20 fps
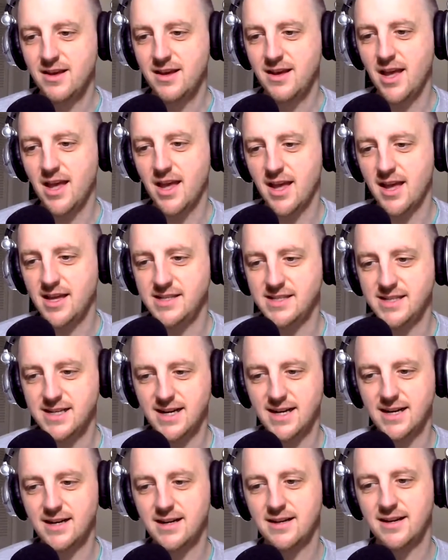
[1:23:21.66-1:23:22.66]
And
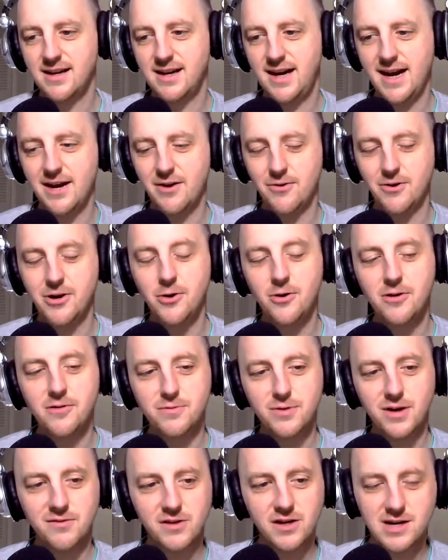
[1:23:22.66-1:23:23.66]
I don't know if
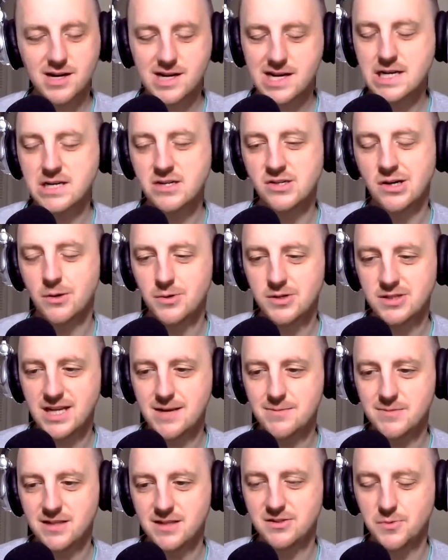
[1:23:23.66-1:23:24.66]
we're ever going to get any Star Wars
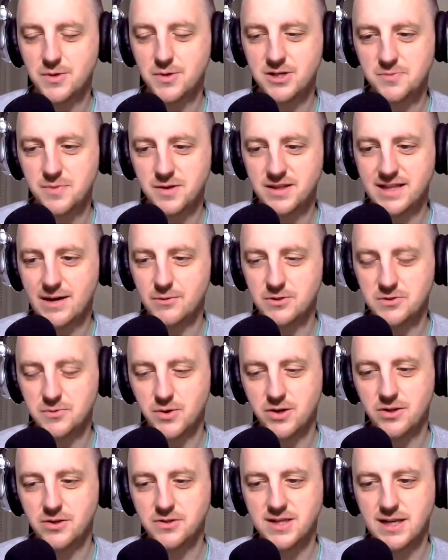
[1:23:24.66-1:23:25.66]
games on Switch, but that was
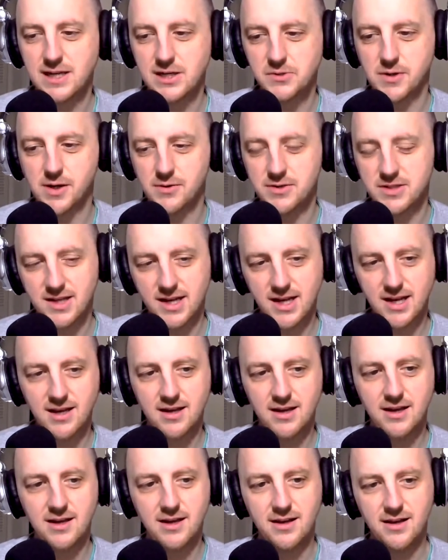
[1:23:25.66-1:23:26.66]
one of those things where I was like,
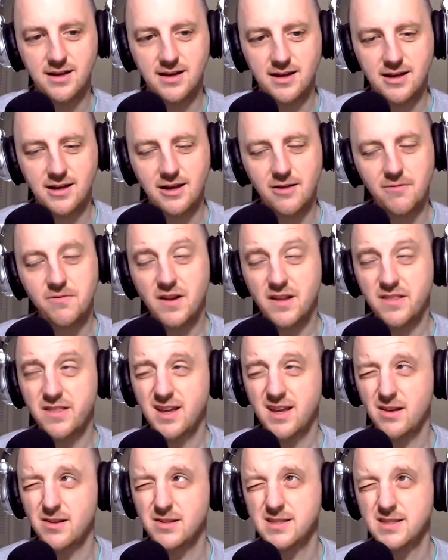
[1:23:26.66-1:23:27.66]
if
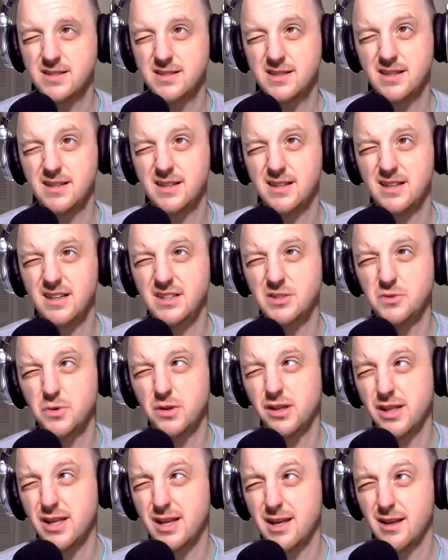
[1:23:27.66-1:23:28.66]
nothing else is
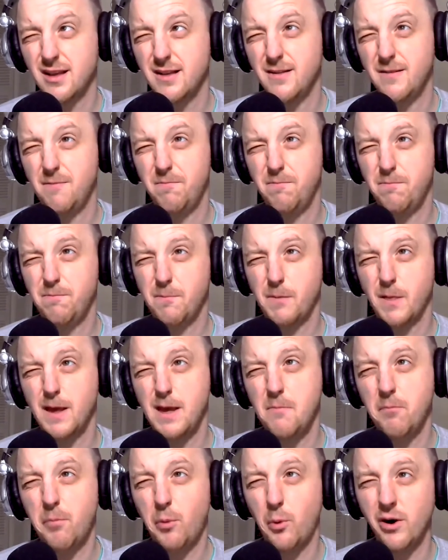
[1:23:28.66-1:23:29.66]
really
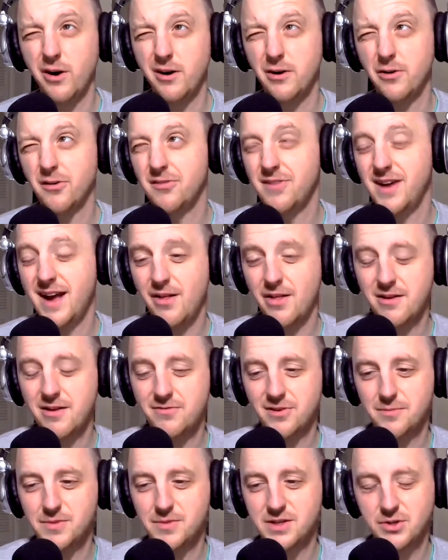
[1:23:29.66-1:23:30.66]
important or valid
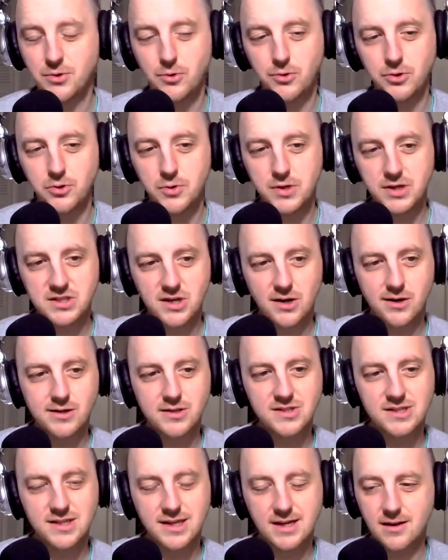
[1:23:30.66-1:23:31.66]
from this whole
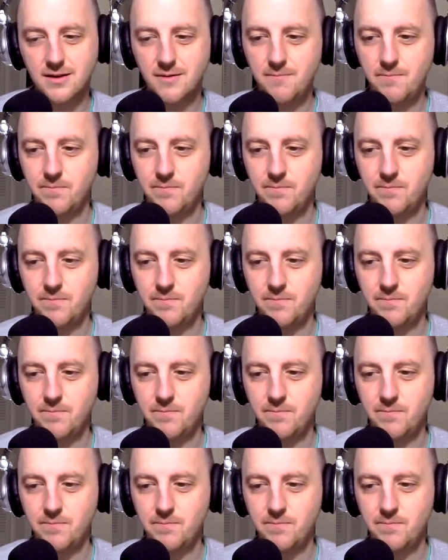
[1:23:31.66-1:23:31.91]
LucasArts, like,